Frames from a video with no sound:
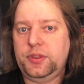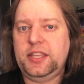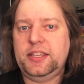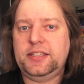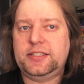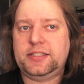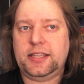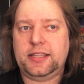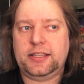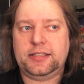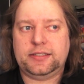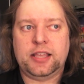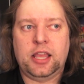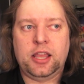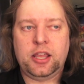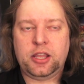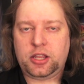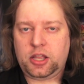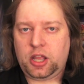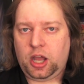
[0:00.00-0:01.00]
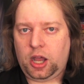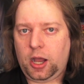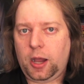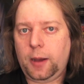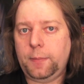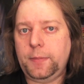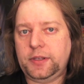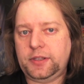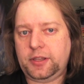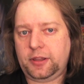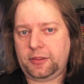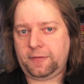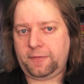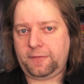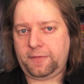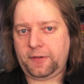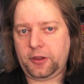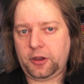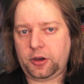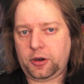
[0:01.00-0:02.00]
these things come into the
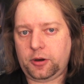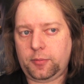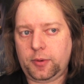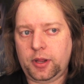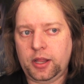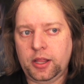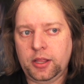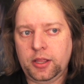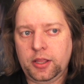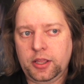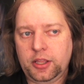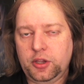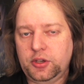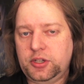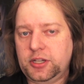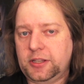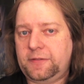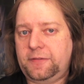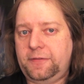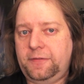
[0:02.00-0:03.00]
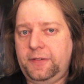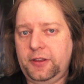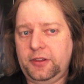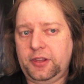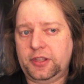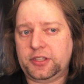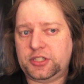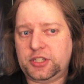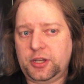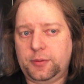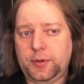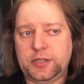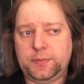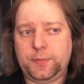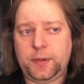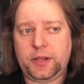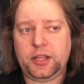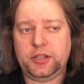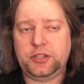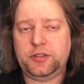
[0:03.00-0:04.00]
film, you just feel it so much
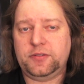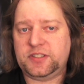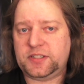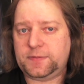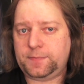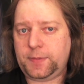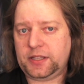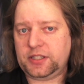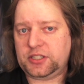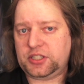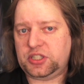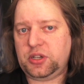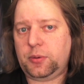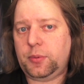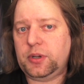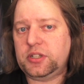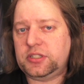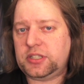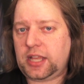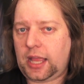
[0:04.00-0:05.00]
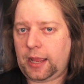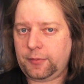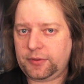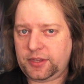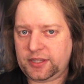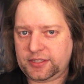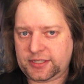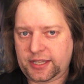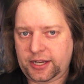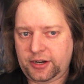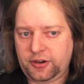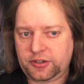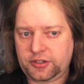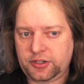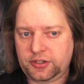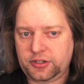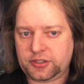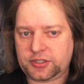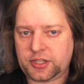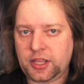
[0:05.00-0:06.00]
because you've spent so much time with these
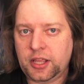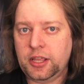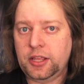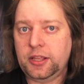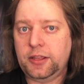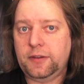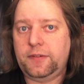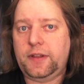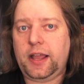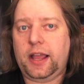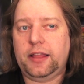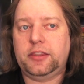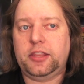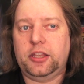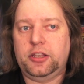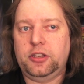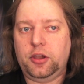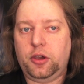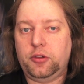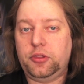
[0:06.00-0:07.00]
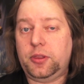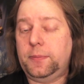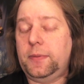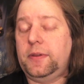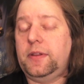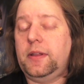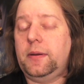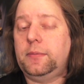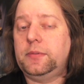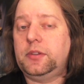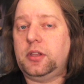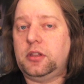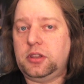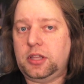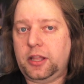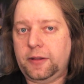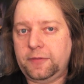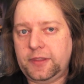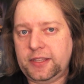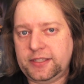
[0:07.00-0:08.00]
characters. You've gotten to know them, you've come to
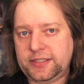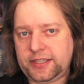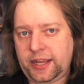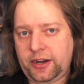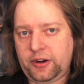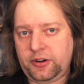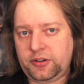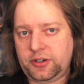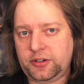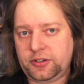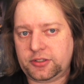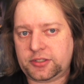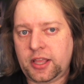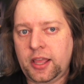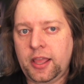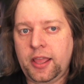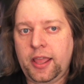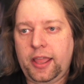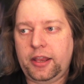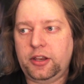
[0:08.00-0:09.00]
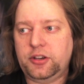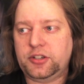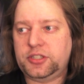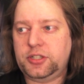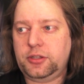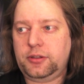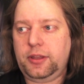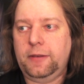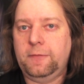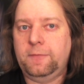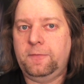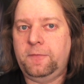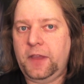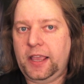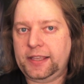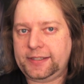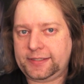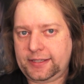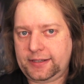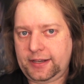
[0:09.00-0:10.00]
love these characters, and you're still
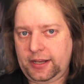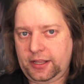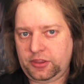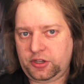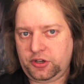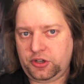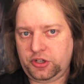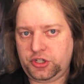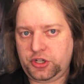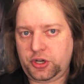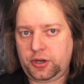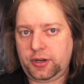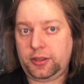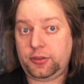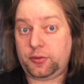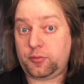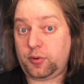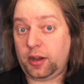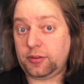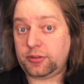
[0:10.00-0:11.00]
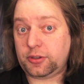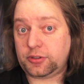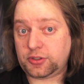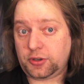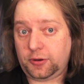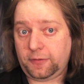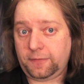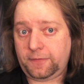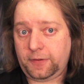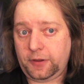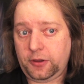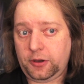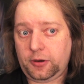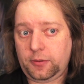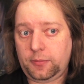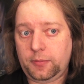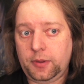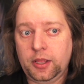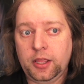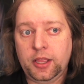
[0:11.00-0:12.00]
invested in their journey throughout this whole
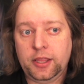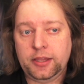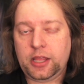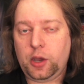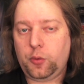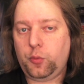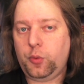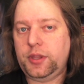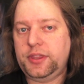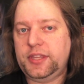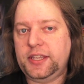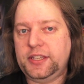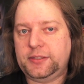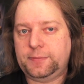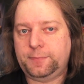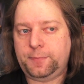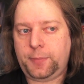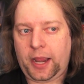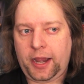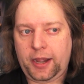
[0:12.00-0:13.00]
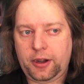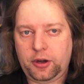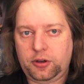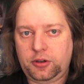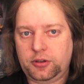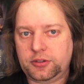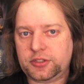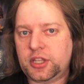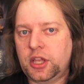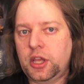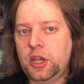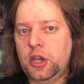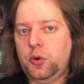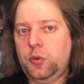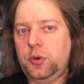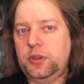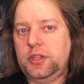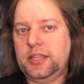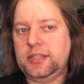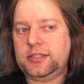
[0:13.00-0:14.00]
film, that when these perils,
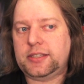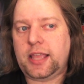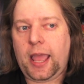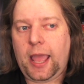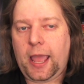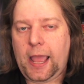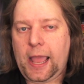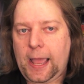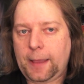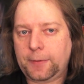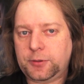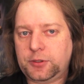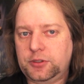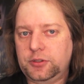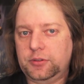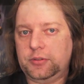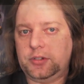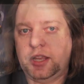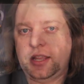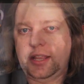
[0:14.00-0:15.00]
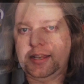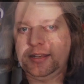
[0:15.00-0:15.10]
when these absolute